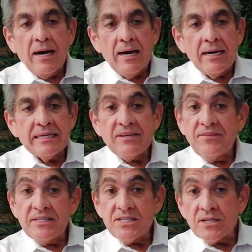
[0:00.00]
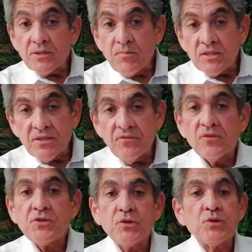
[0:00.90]
And if it's not possible
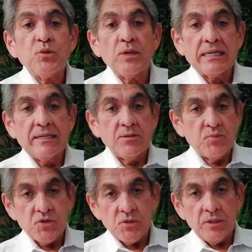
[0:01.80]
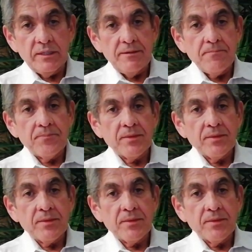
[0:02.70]
for you to attend personally,